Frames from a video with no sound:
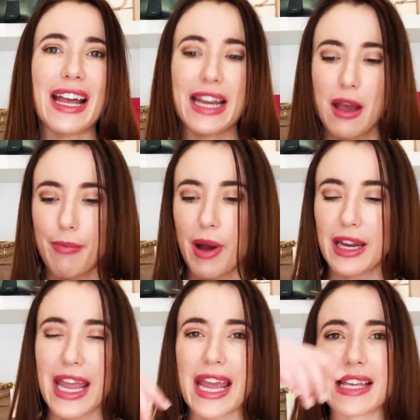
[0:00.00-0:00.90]
that in it,
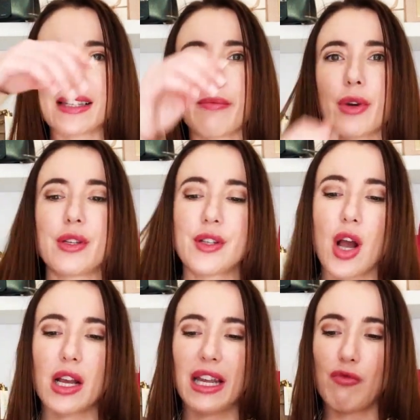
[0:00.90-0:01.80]
but it is most
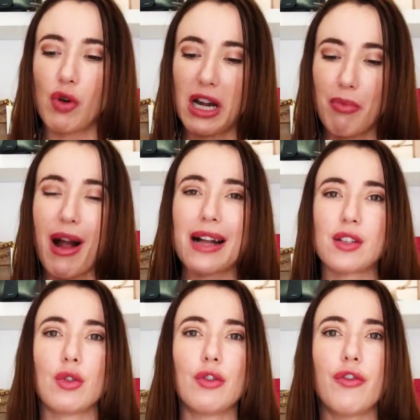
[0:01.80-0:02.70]
certainly really
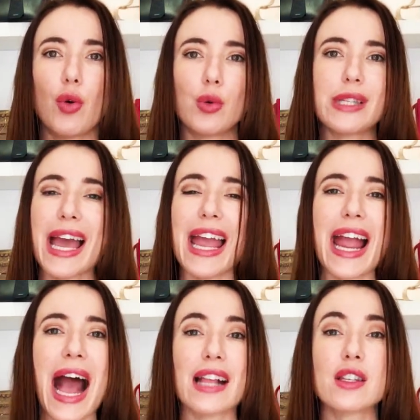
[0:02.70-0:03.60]
practical for all
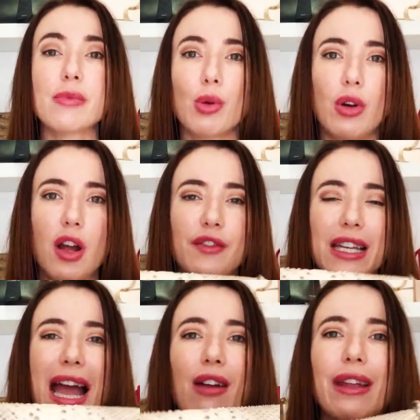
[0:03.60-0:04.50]
day and small enough to
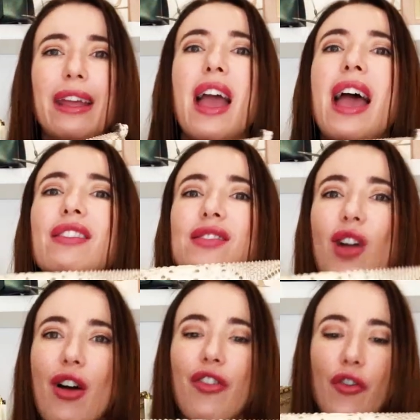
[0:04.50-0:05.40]
carry
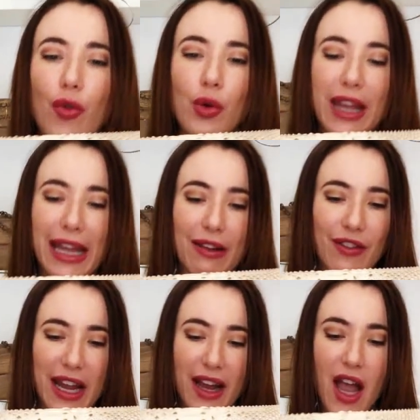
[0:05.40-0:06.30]
stuff for the
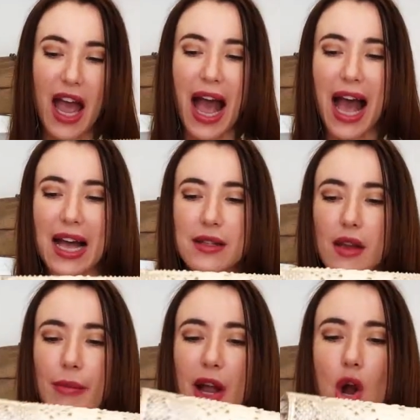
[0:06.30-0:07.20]
evening. And
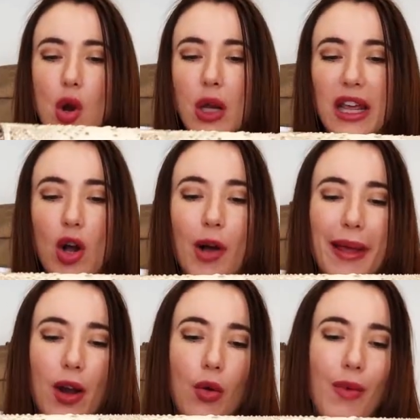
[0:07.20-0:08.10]
my only
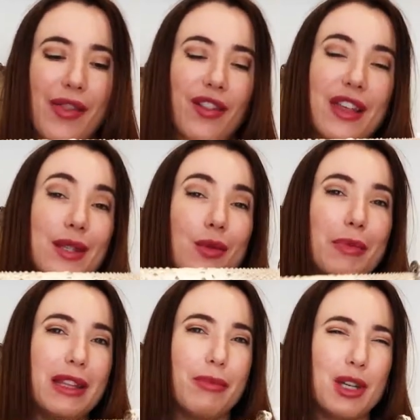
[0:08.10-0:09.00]
comment on whether this would
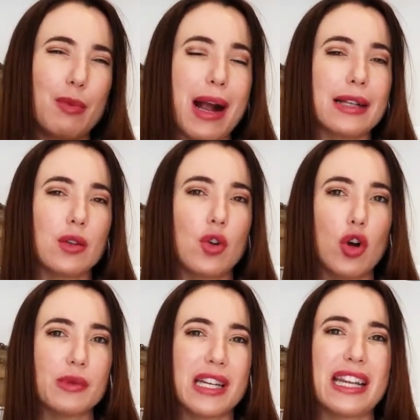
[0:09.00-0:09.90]
be the most practical
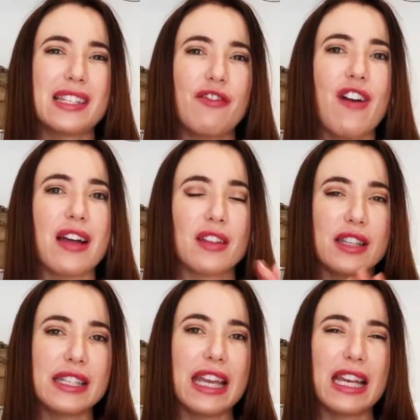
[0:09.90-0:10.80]
option is the fact that
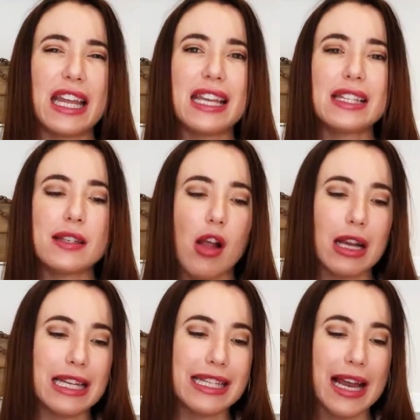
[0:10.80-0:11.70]
the skin is
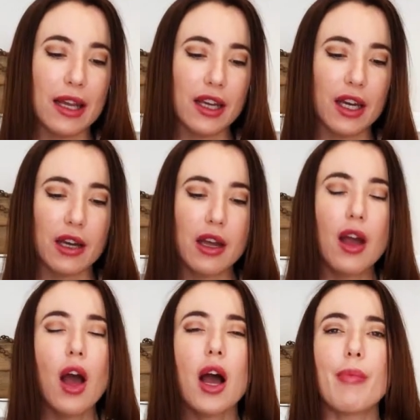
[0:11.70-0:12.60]
slightly delicate.
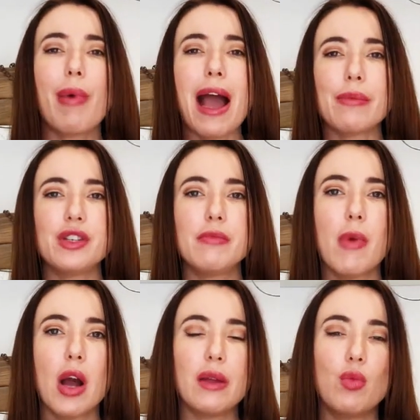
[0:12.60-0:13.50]
Perhaps you
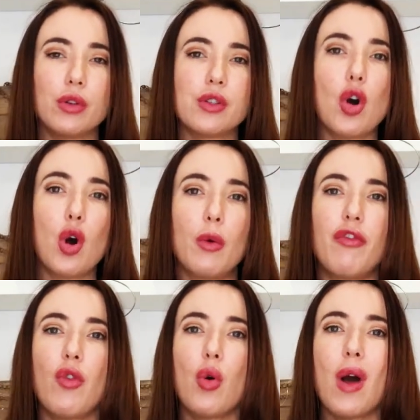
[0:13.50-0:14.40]
might want to opt
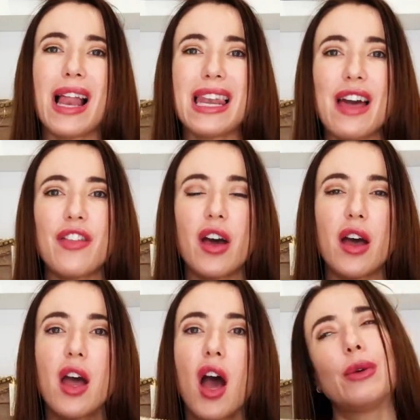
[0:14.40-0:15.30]
for a
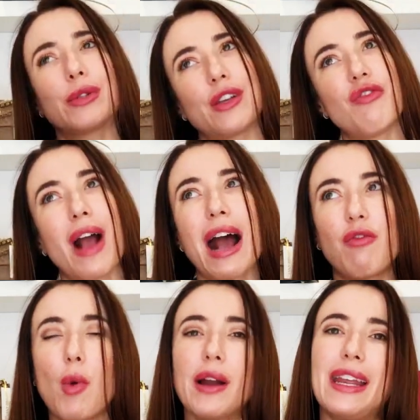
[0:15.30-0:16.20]
leather. We also
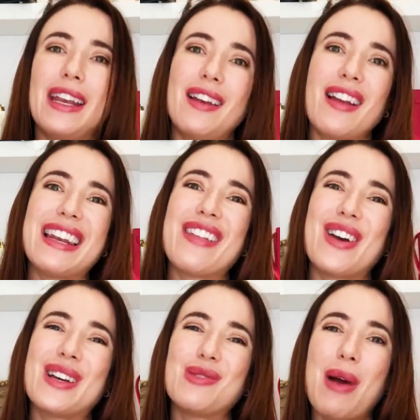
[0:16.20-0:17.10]
have one in
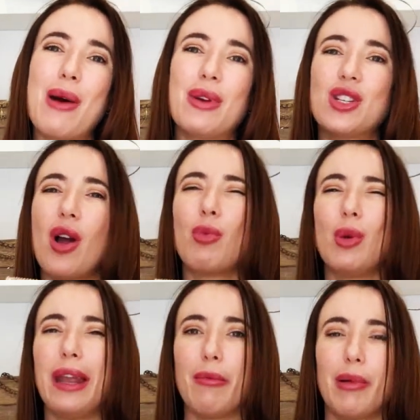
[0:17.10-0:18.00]
leather as well, which I
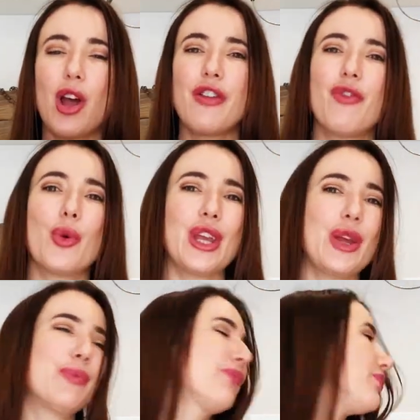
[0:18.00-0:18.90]
will link below for you.